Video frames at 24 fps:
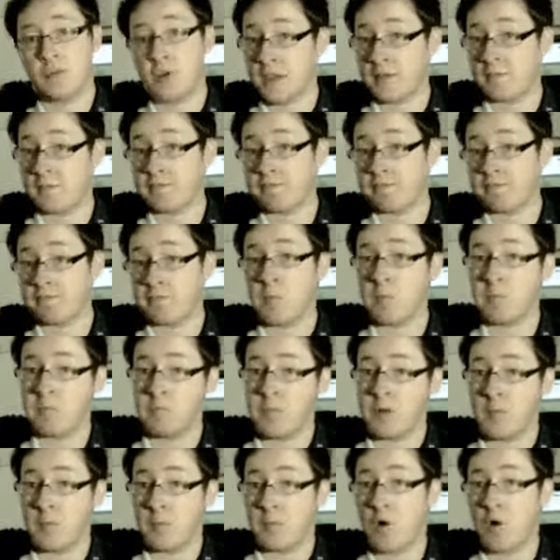Great,
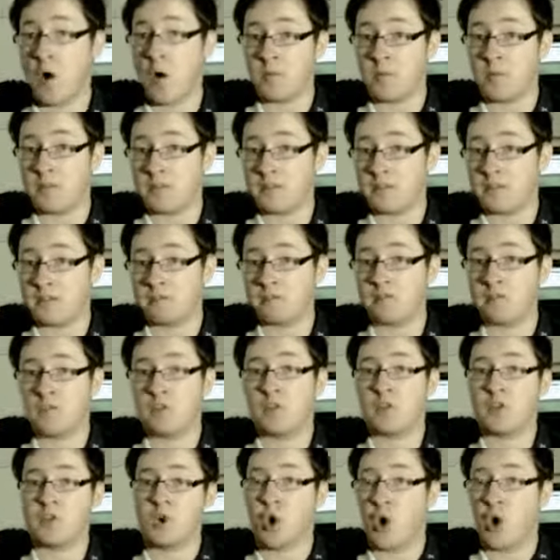but the problem is
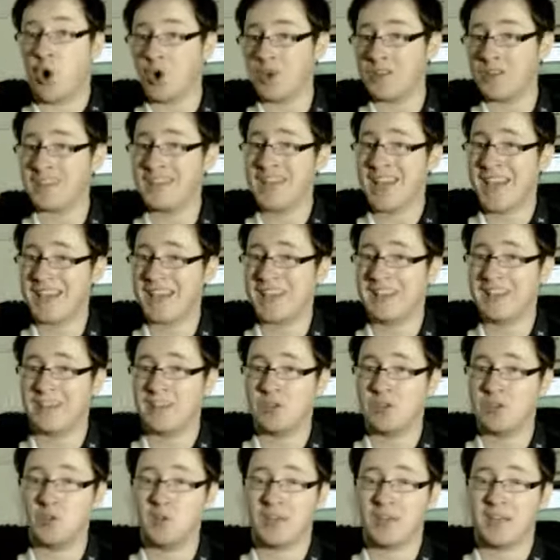the content
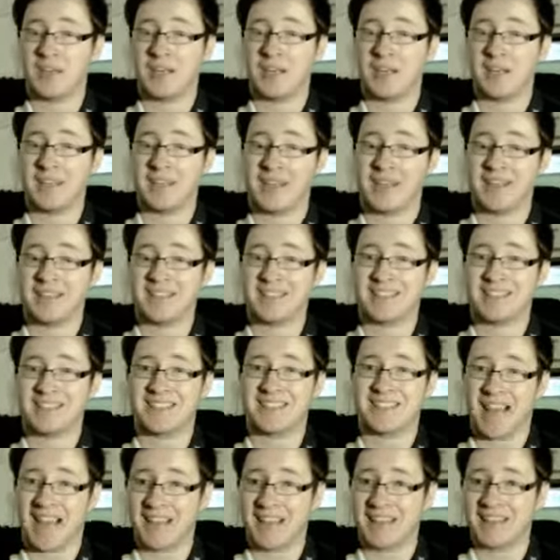in the UK is
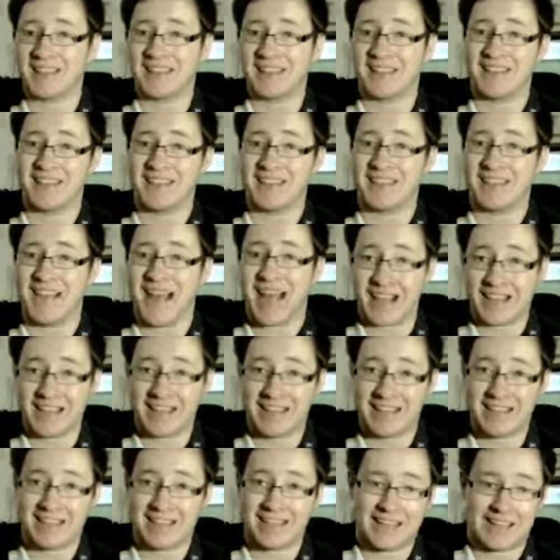sadly
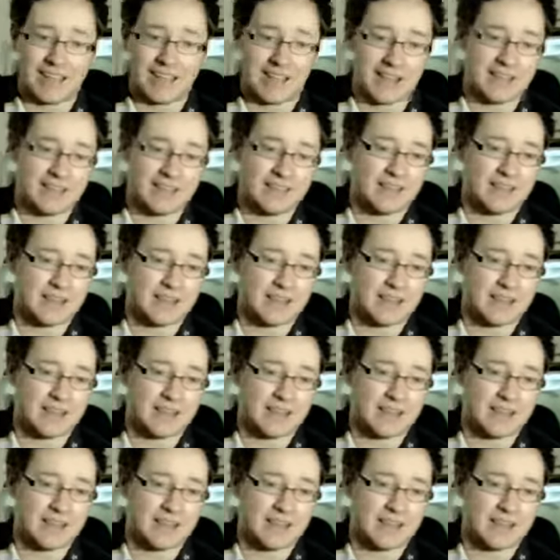lacking.